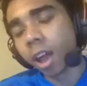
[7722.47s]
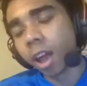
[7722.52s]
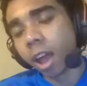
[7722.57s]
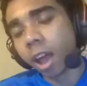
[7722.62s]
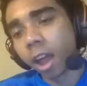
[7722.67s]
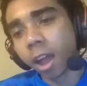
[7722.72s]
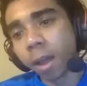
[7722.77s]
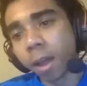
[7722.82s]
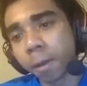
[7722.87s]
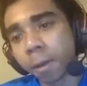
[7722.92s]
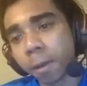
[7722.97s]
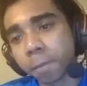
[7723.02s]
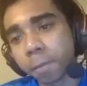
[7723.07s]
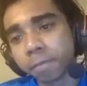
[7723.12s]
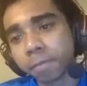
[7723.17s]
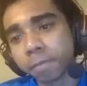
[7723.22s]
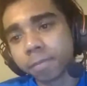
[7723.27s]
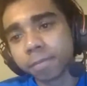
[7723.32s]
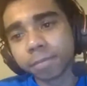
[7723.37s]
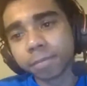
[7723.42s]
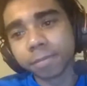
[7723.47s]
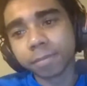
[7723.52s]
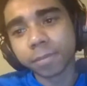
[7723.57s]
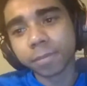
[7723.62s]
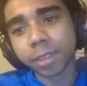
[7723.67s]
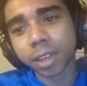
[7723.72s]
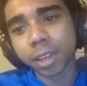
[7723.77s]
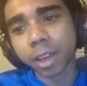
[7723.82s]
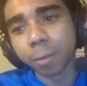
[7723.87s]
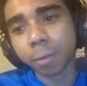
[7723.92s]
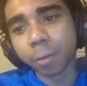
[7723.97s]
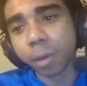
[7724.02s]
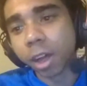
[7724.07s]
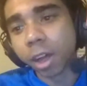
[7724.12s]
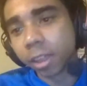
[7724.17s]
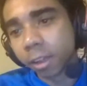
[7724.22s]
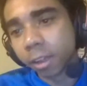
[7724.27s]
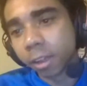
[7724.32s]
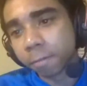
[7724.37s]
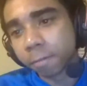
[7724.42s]
And
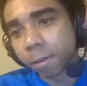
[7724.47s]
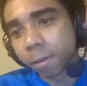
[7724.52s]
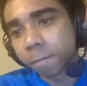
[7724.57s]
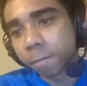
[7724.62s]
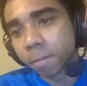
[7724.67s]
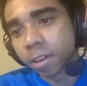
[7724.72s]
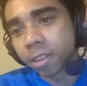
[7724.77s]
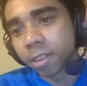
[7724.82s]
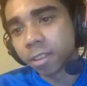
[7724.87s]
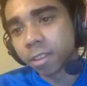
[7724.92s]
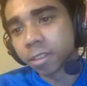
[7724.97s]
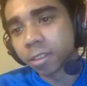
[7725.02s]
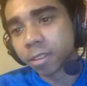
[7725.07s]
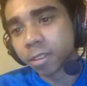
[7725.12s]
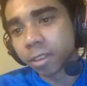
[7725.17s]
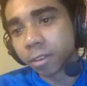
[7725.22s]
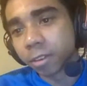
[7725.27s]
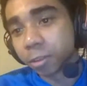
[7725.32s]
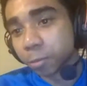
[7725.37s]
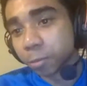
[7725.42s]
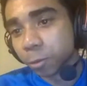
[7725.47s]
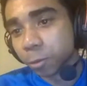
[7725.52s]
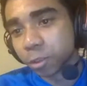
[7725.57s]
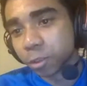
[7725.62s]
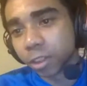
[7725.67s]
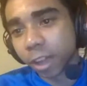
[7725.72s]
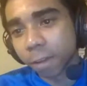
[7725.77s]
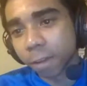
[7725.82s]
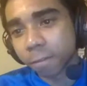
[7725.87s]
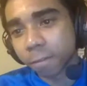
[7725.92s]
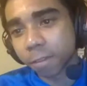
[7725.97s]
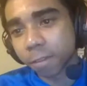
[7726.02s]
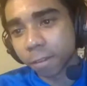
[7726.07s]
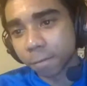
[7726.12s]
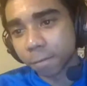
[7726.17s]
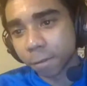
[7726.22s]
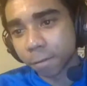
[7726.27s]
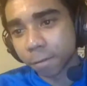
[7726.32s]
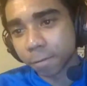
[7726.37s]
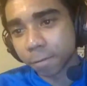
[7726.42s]
while I love FIFA, there is more to life
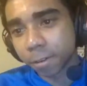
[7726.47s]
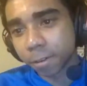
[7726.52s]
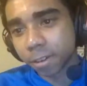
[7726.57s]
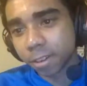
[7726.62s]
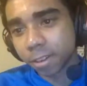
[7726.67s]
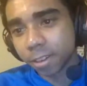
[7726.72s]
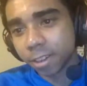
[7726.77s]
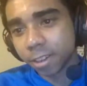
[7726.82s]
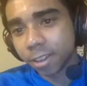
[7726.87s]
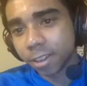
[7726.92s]
than FIFA.